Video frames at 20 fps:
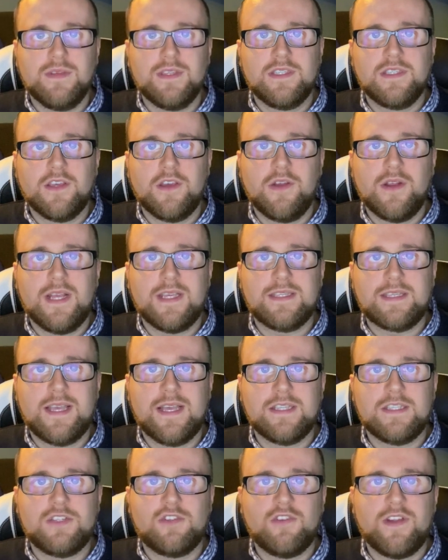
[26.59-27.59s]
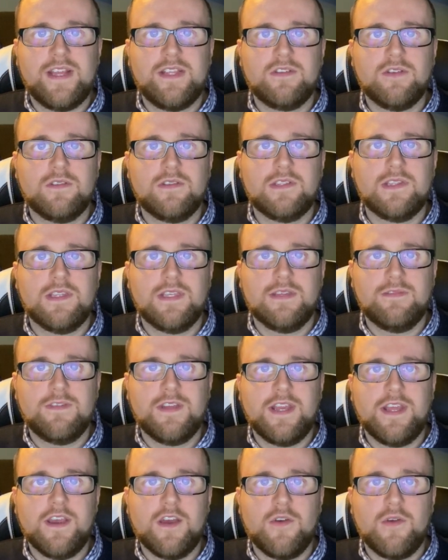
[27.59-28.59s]
So let's get straight on to the
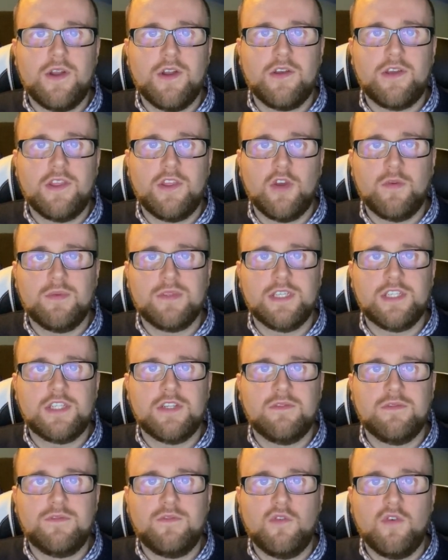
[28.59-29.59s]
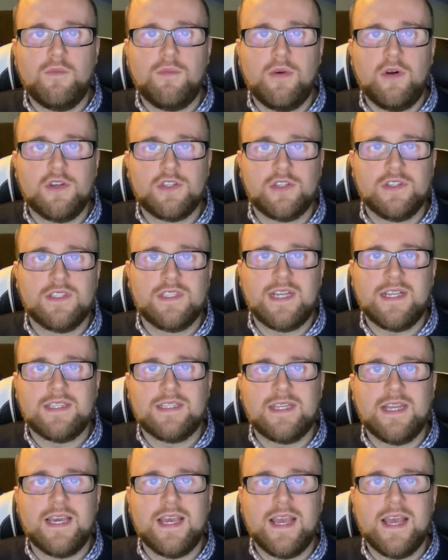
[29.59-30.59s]
video and look at the opposition for Posh on
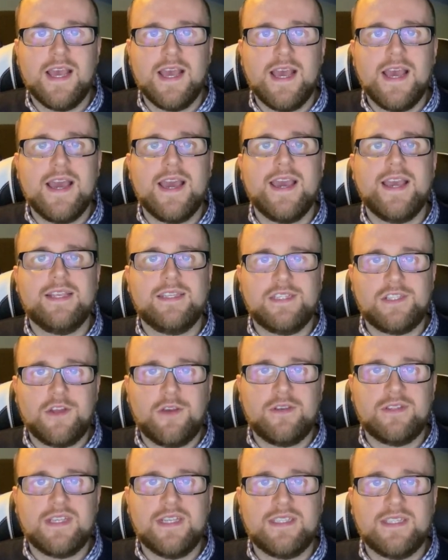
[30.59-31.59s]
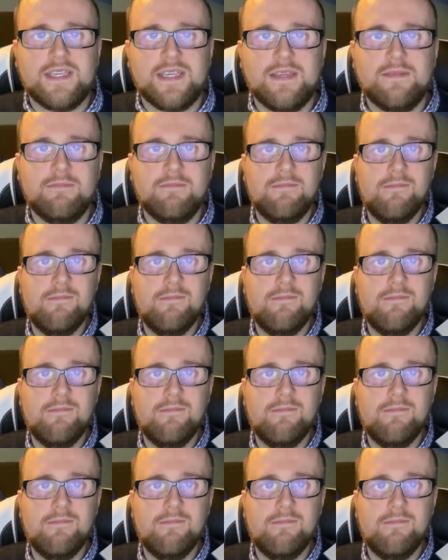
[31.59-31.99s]
Saturday. It's Stoke City.